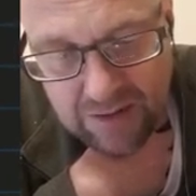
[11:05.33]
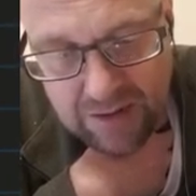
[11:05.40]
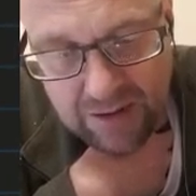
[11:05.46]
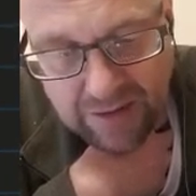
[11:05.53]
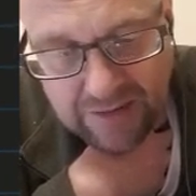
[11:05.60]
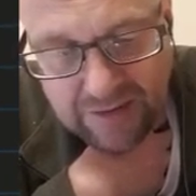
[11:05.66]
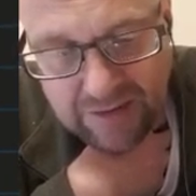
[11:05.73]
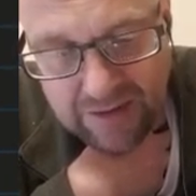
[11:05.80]
I
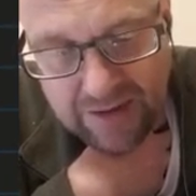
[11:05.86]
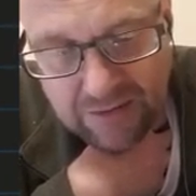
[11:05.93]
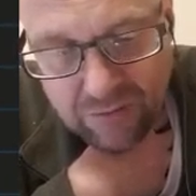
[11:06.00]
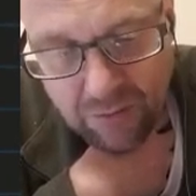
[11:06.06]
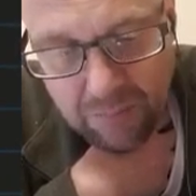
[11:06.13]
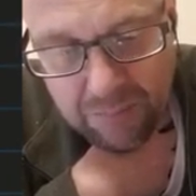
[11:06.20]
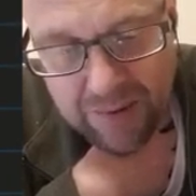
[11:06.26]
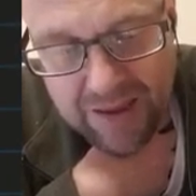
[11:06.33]
need
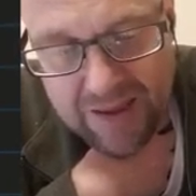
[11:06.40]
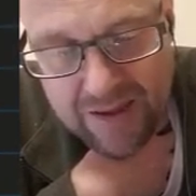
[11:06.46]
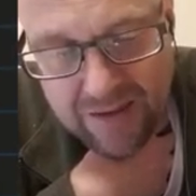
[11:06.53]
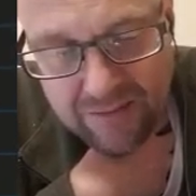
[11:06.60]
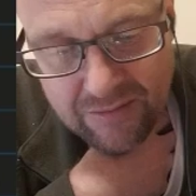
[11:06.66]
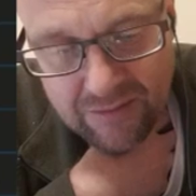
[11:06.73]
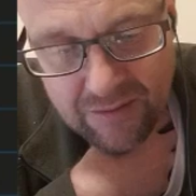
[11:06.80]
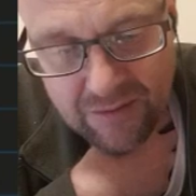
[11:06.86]
electron
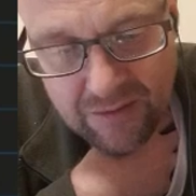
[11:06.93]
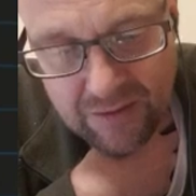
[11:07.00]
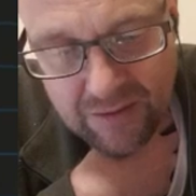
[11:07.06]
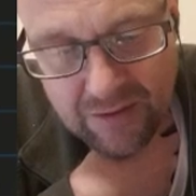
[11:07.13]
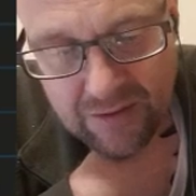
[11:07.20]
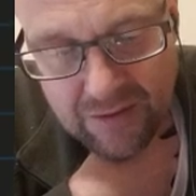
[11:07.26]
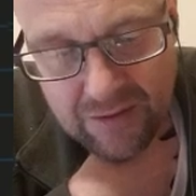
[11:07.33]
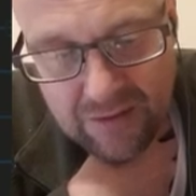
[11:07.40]
pairs,
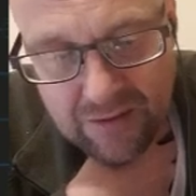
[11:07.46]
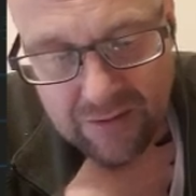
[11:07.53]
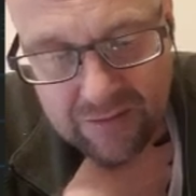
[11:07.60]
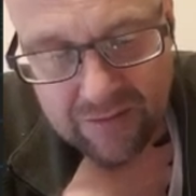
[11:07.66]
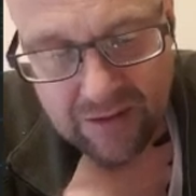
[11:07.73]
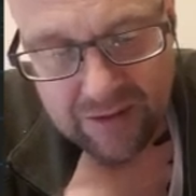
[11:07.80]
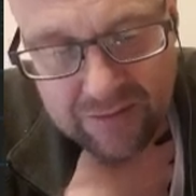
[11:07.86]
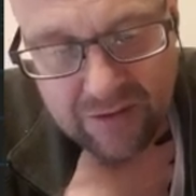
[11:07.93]

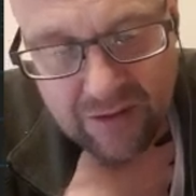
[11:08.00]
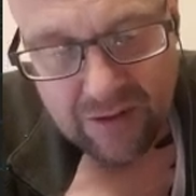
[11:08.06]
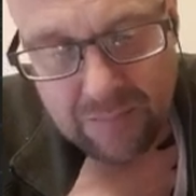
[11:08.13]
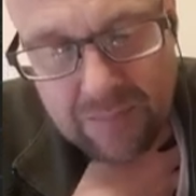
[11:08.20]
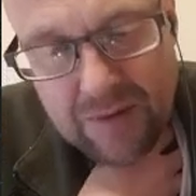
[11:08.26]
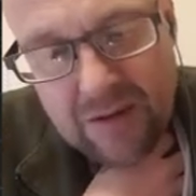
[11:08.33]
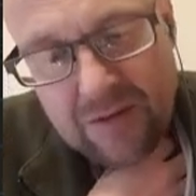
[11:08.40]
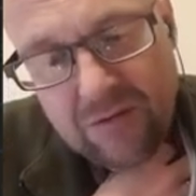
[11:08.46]
so that's going to
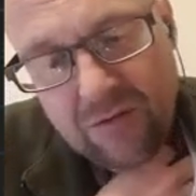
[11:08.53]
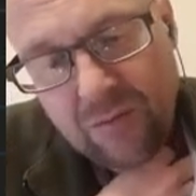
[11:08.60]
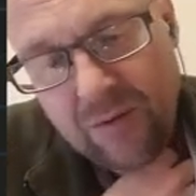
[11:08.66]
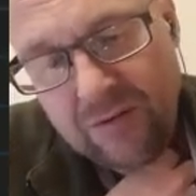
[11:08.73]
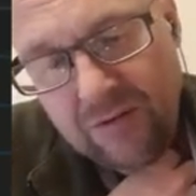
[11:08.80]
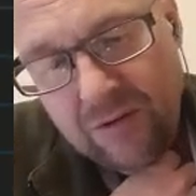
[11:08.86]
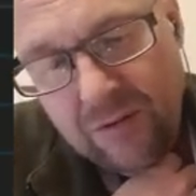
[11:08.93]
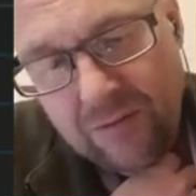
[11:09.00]
be 20,
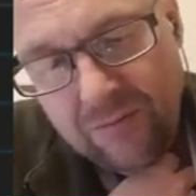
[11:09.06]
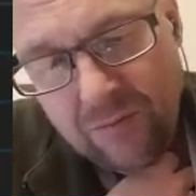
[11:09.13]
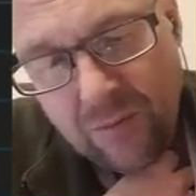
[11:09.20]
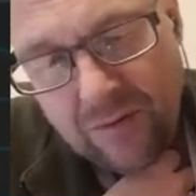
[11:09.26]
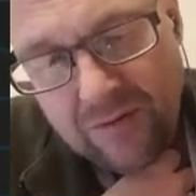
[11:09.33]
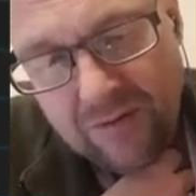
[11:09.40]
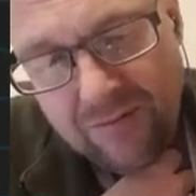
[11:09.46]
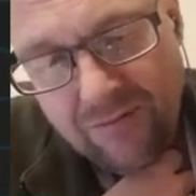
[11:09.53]

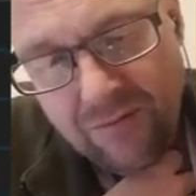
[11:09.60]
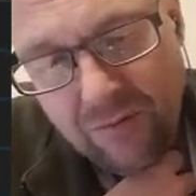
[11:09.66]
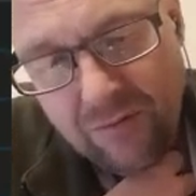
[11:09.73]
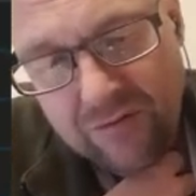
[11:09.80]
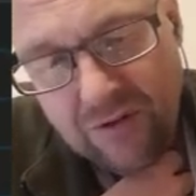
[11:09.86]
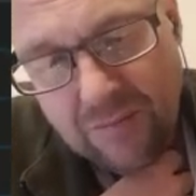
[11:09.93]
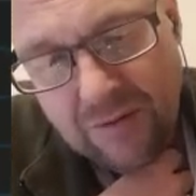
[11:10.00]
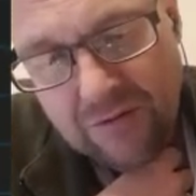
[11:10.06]
24,
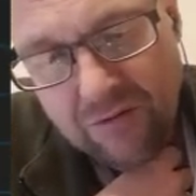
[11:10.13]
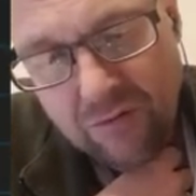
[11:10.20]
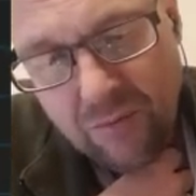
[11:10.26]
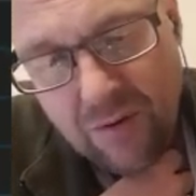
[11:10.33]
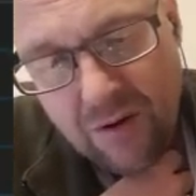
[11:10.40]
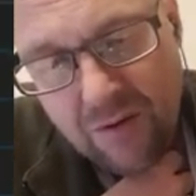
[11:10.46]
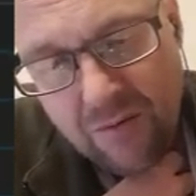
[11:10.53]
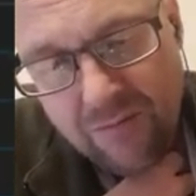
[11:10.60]
it's going to be
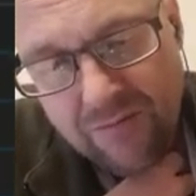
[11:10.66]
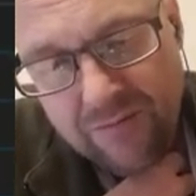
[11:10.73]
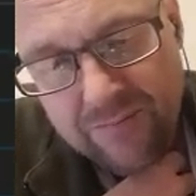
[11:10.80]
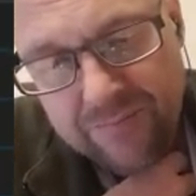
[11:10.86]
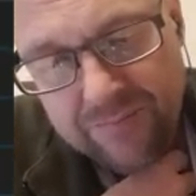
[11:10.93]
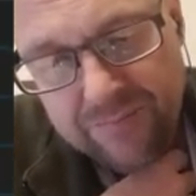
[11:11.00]
12.